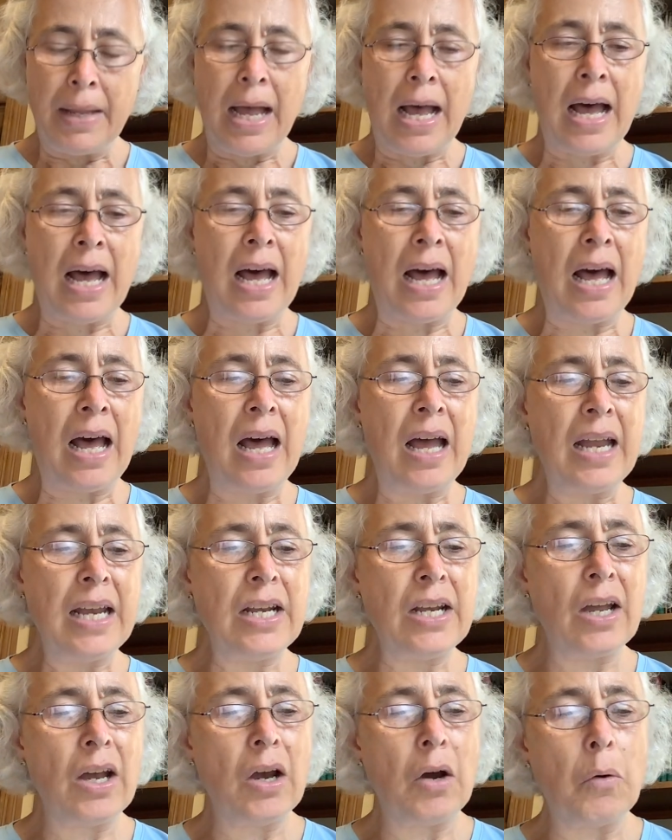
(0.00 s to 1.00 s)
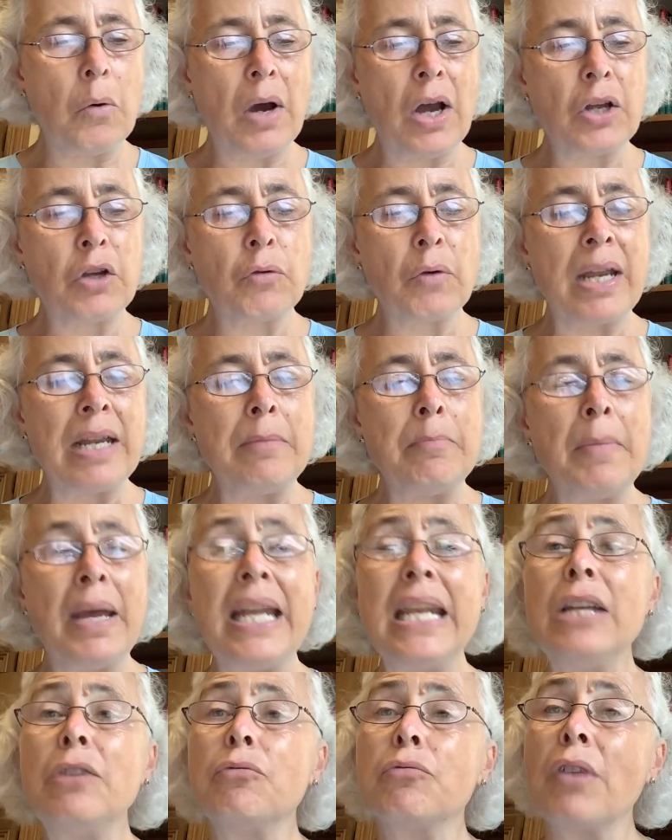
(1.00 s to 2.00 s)
I know a great
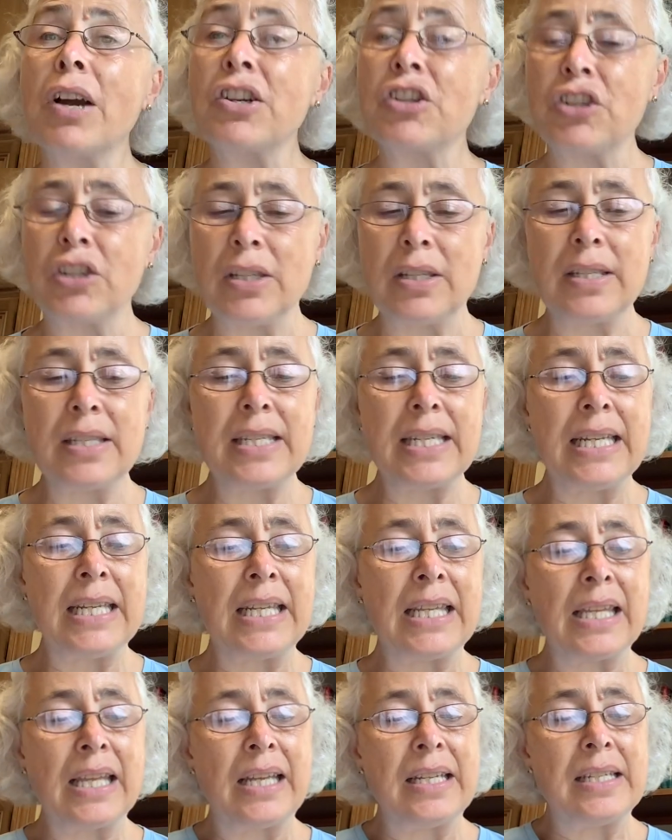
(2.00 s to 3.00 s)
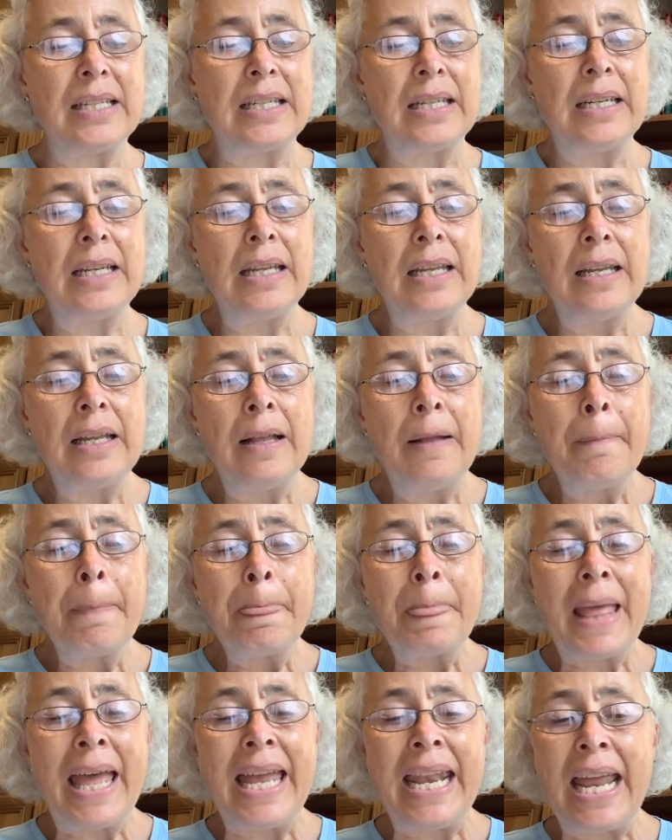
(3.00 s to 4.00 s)
many Russians in London,
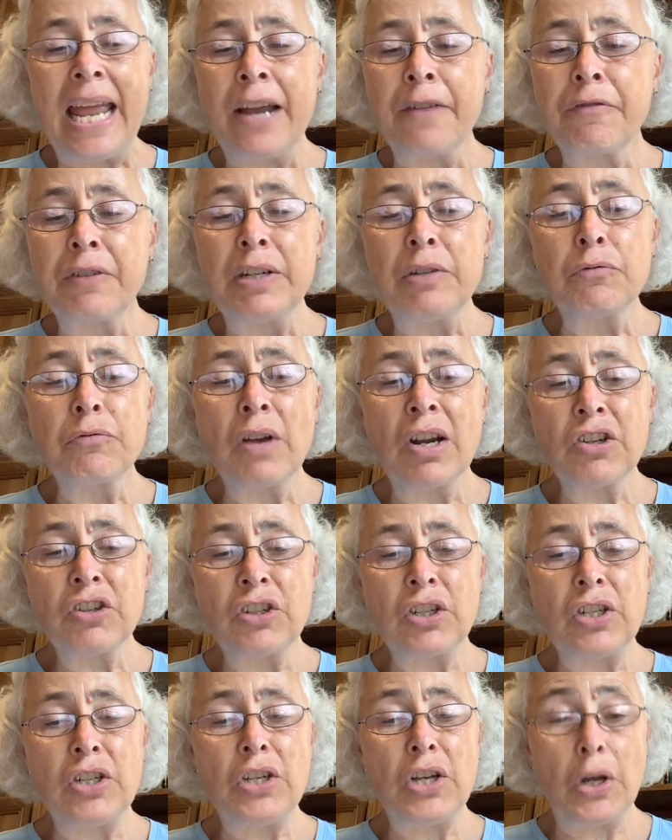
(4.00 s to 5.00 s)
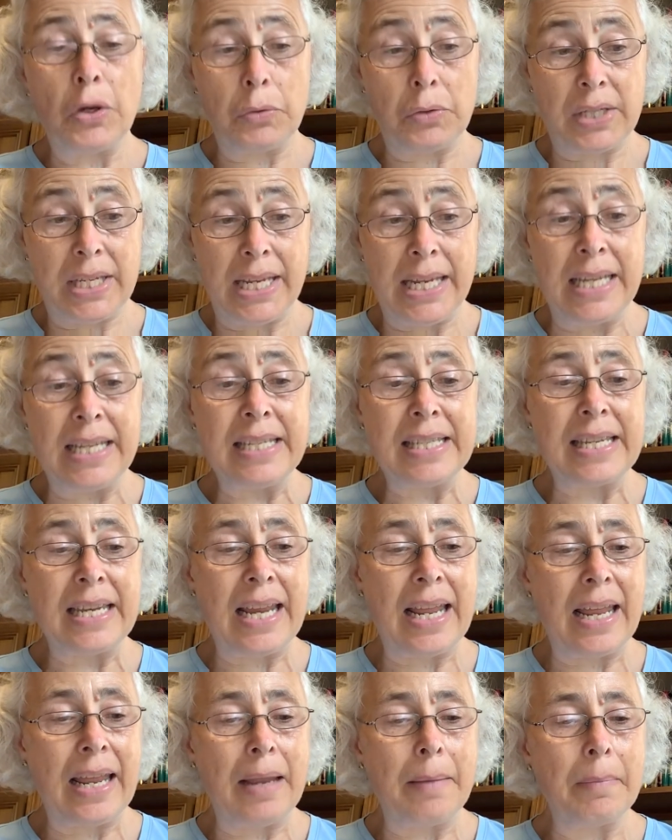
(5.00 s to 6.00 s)
and every Russian knows his
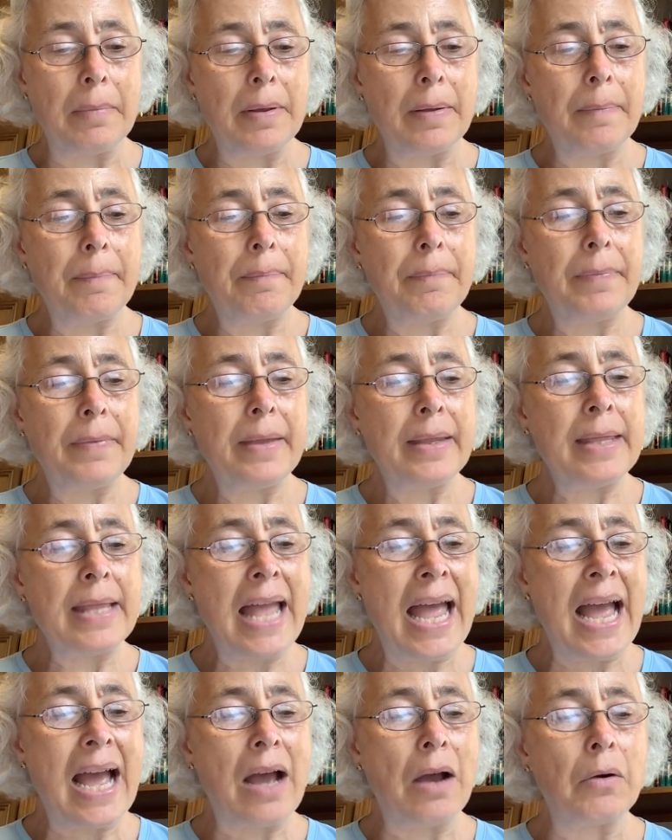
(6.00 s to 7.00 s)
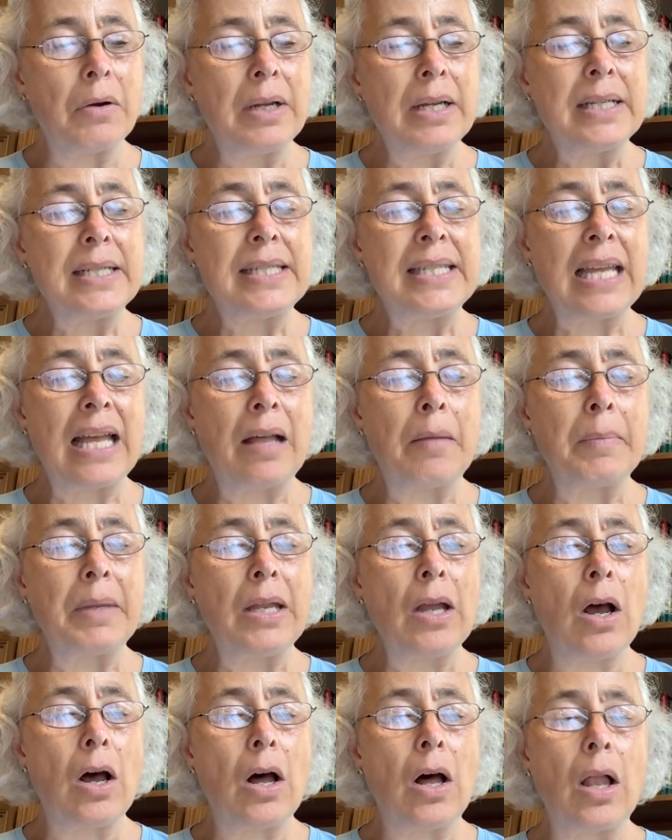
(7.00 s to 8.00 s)
name. Now, tell me
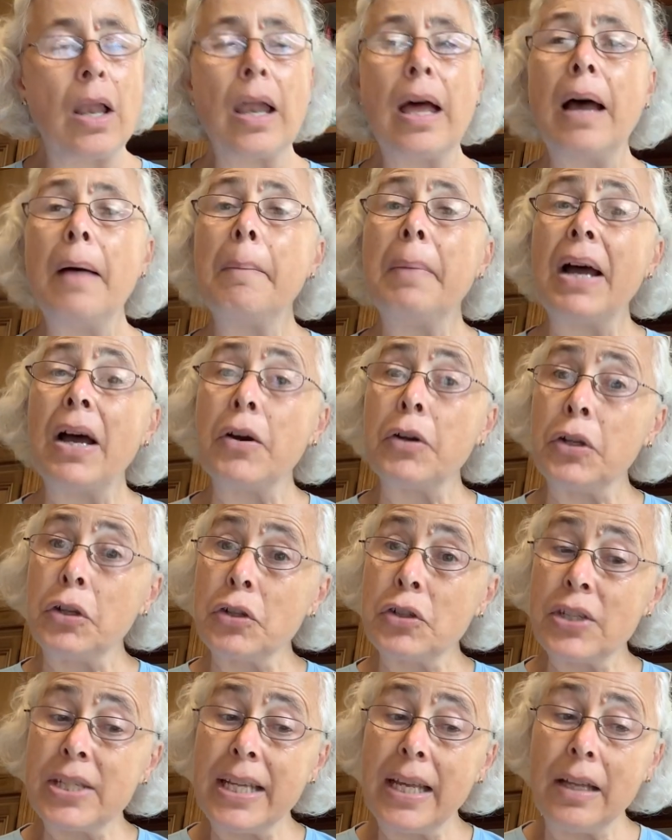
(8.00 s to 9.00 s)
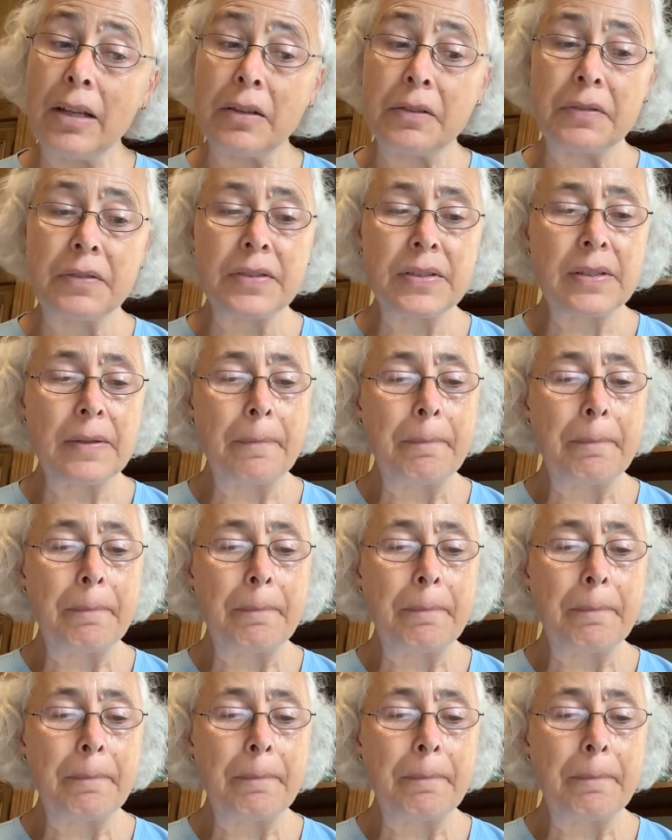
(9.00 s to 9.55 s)
all about yourselves."